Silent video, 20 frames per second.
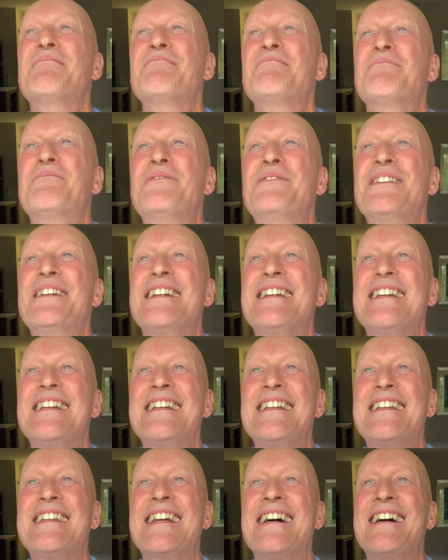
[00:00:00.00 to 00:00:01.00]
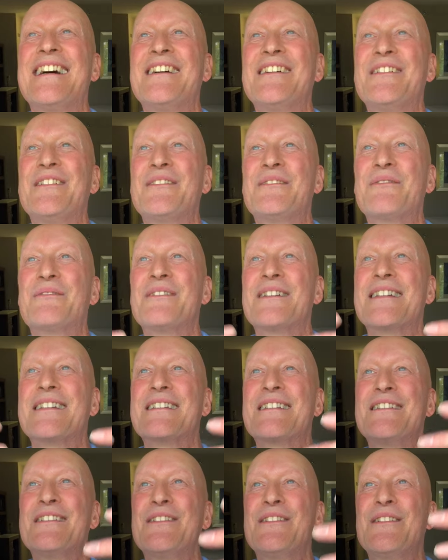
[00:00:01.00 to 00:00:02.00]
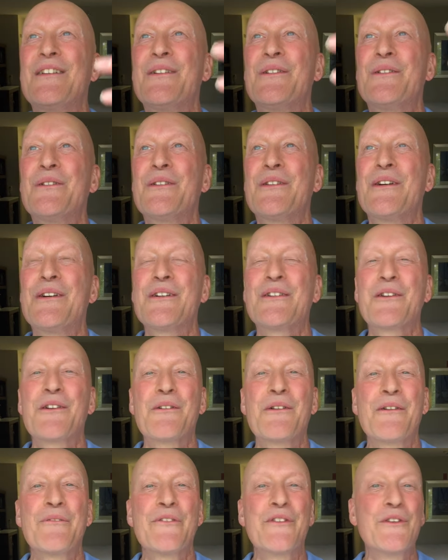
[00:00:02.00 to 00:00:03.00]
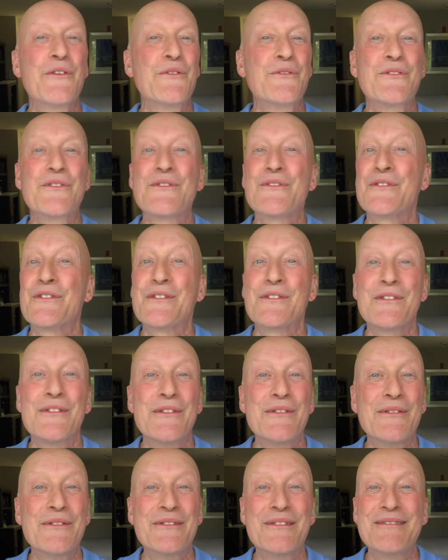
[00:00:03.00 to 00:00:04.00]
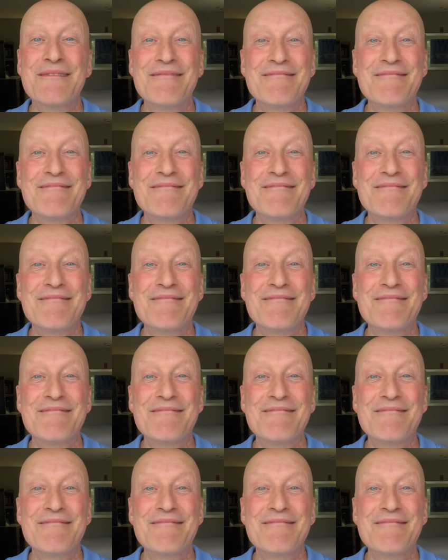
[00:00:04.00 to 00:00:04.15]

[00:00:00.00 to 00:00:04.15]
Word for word: Breathe out what is no longer of use to you.